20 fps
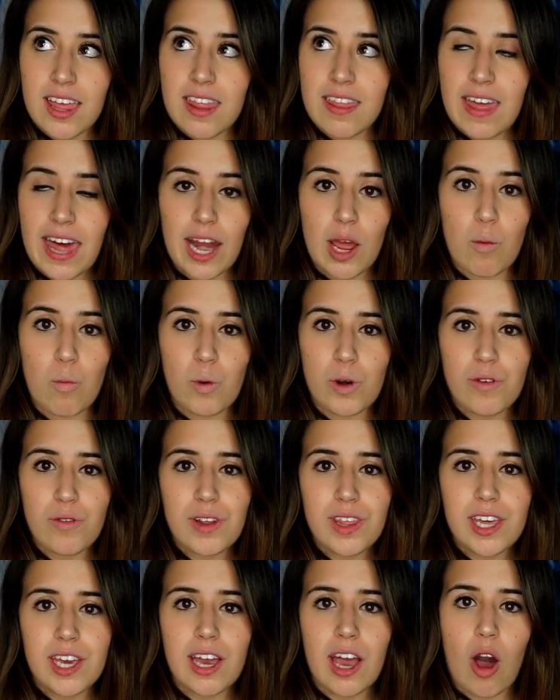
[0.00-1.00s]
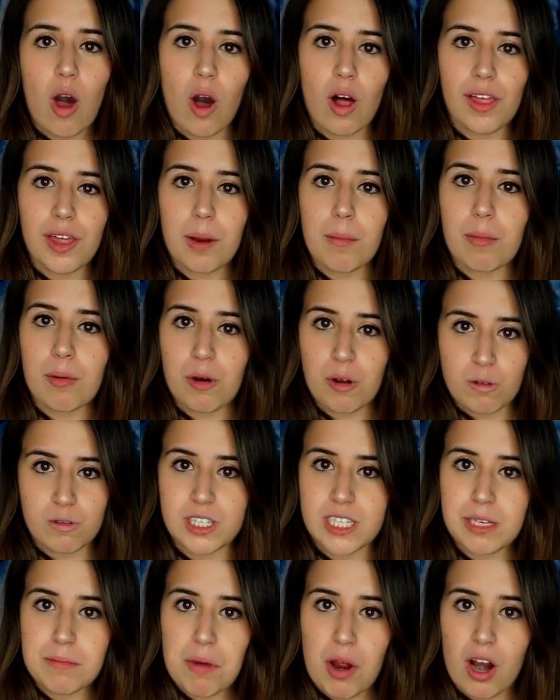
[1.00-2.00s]
that I wouldn't really call it a
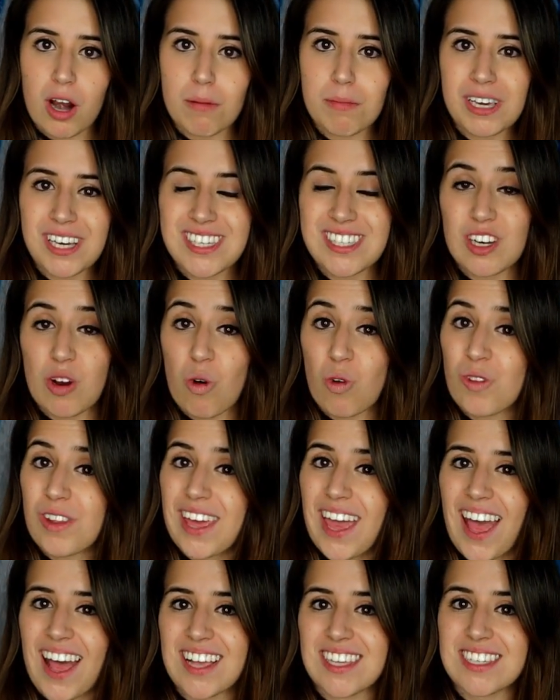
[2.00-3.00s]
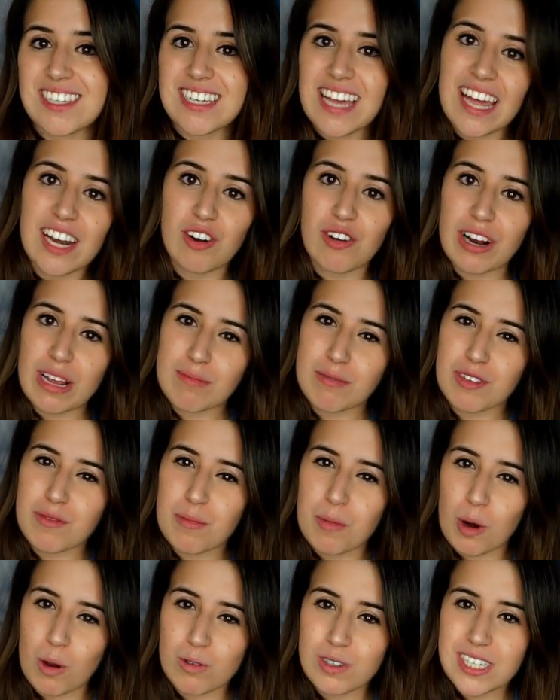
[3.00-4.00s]
protein bar because it only has 10 grams
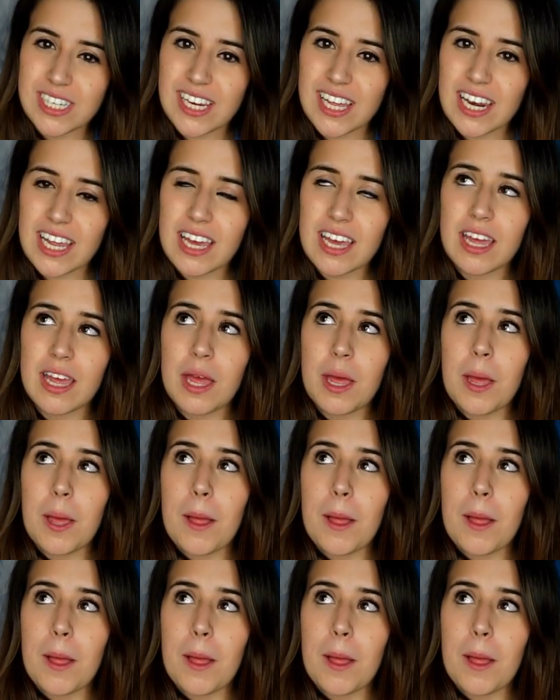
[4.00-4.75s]
of protein in it.